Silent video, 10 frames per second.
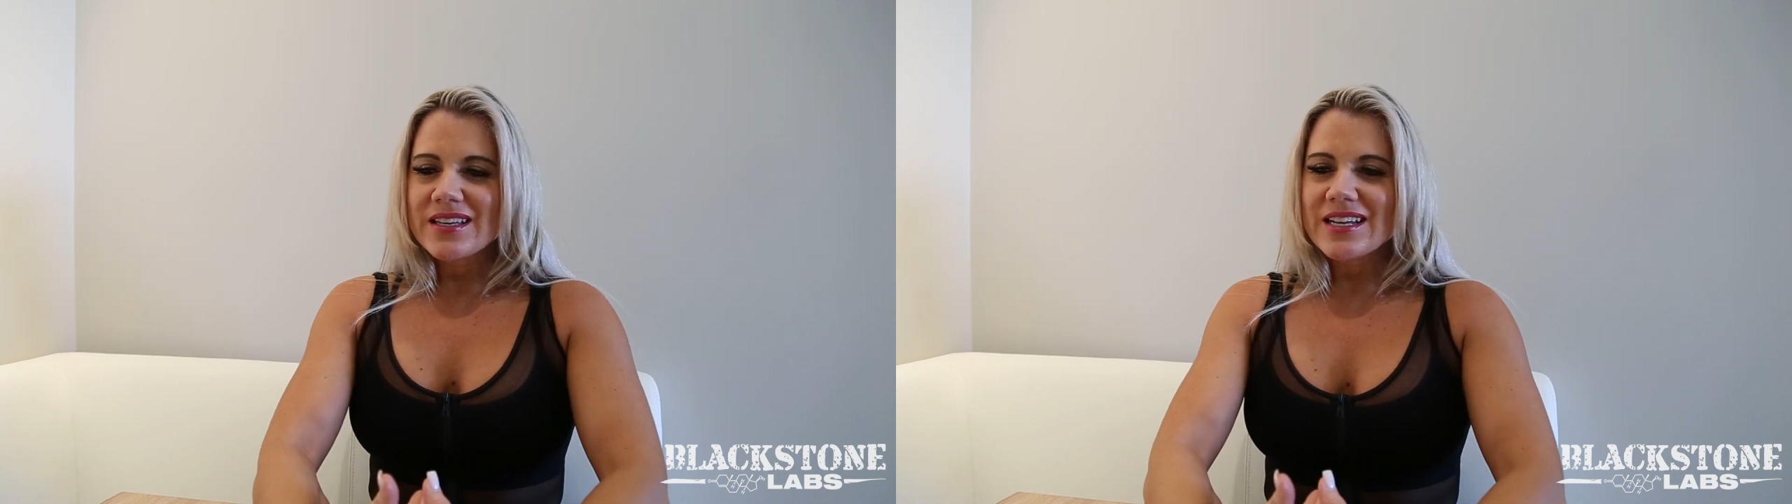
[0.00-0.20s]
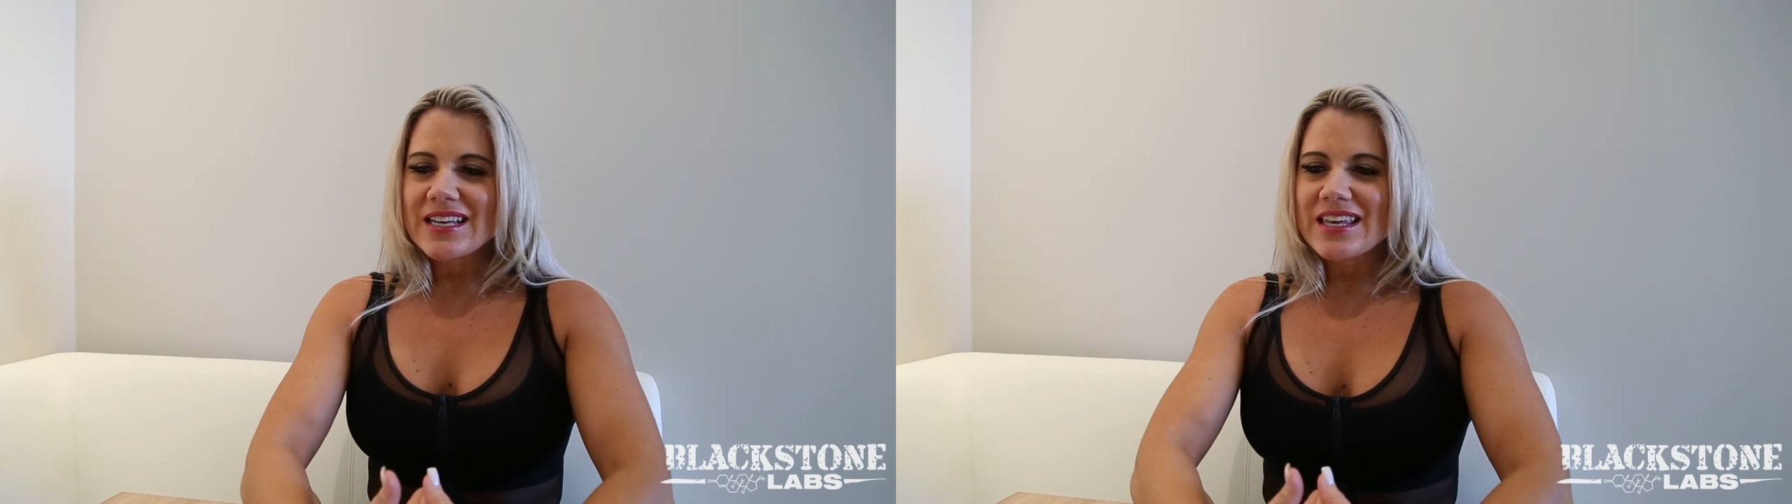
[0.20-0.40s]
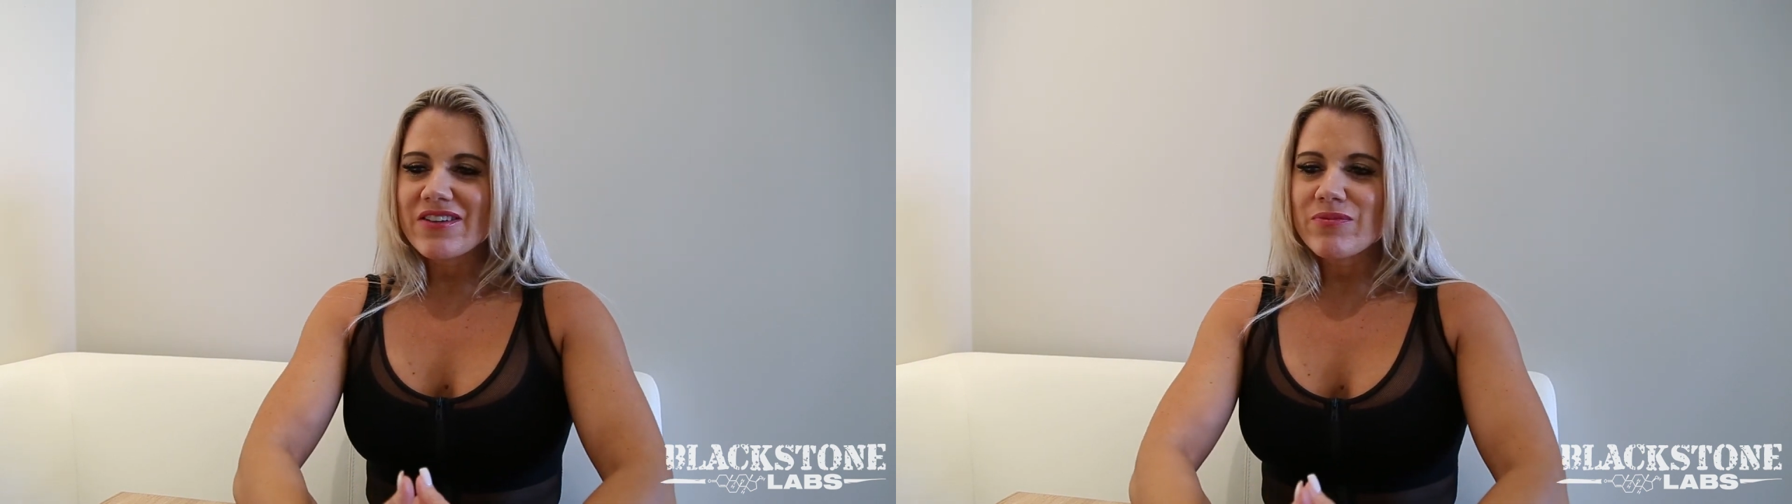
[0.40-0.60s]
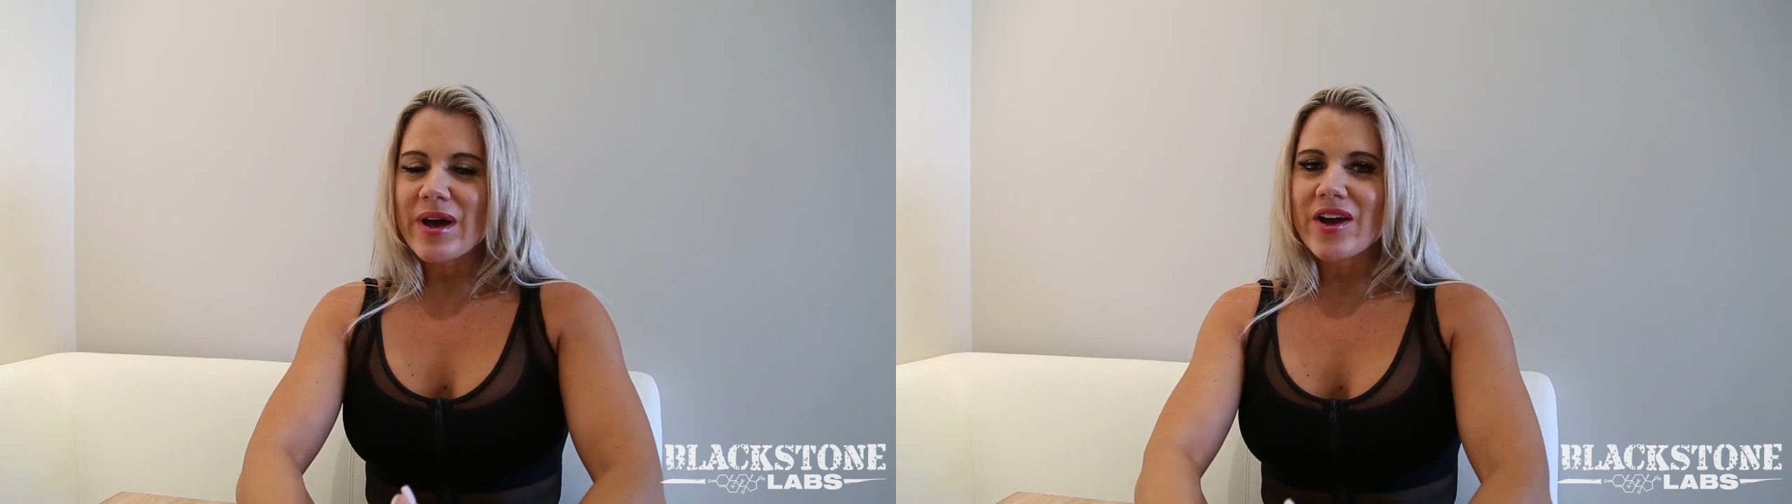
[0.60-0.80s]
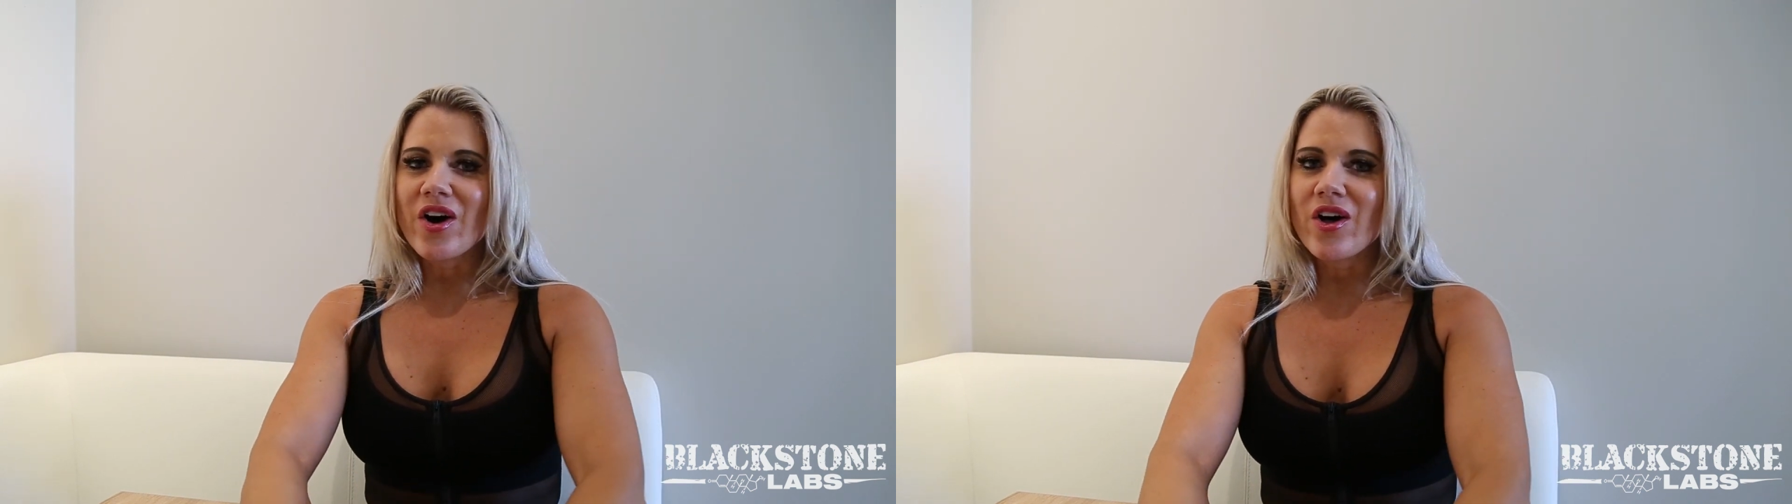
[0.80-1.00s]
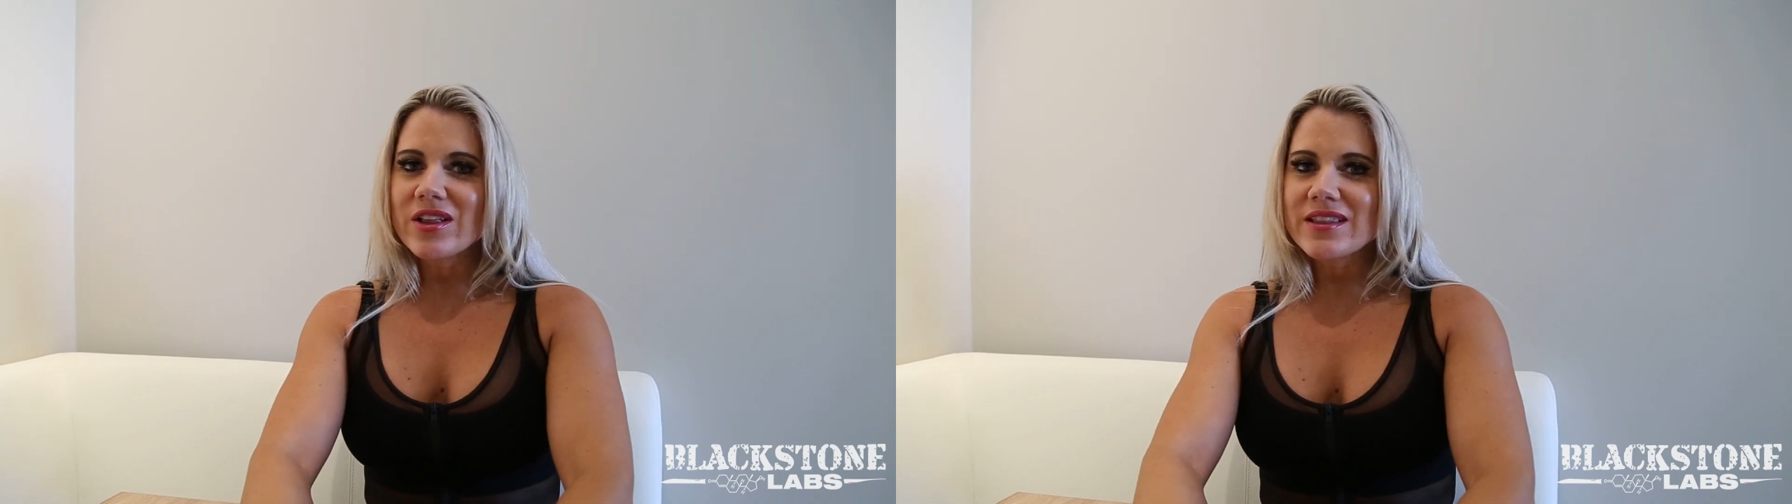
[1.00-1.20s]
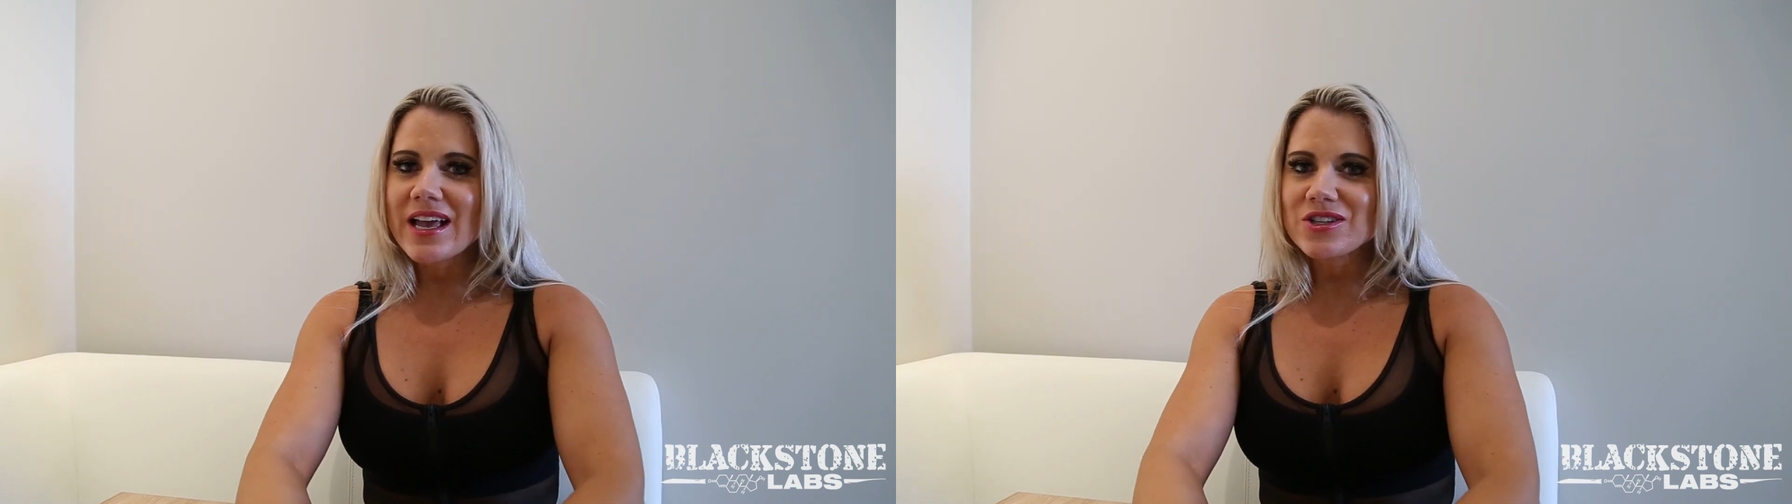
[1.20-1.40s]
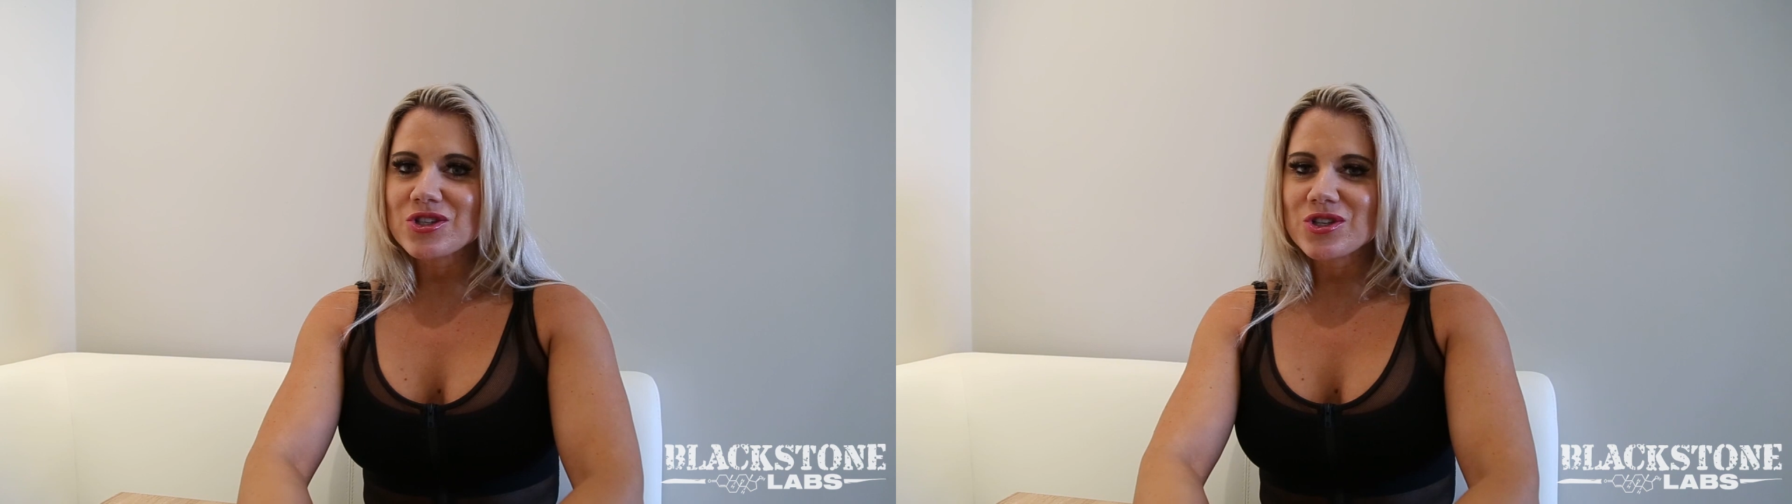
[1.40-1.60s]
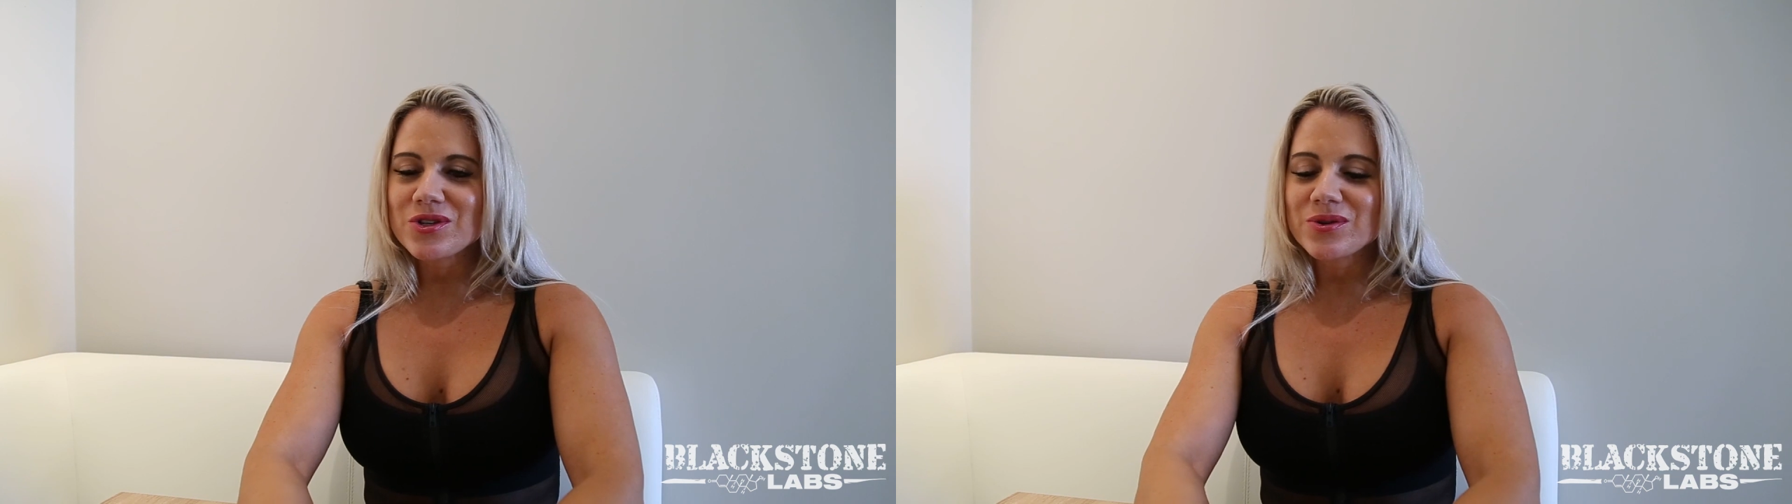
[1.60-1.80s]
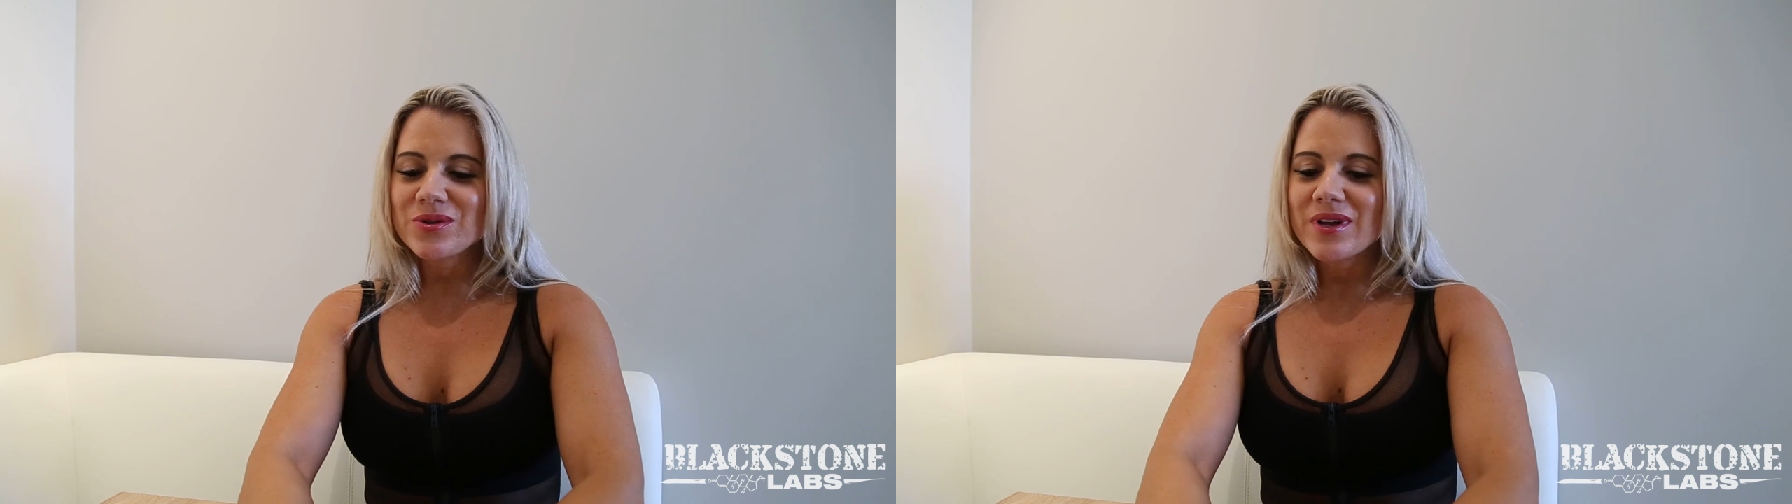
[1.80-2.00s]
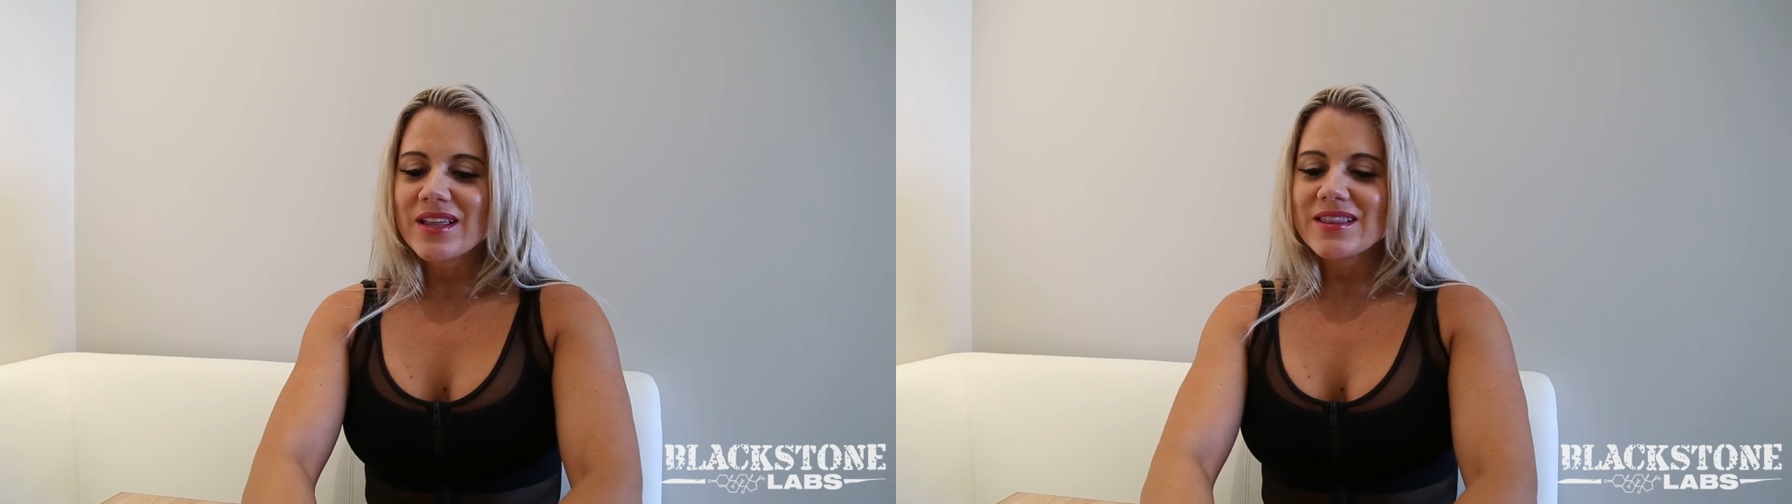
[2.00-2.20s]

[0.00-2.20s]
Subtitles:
gonna give my all in that shoe,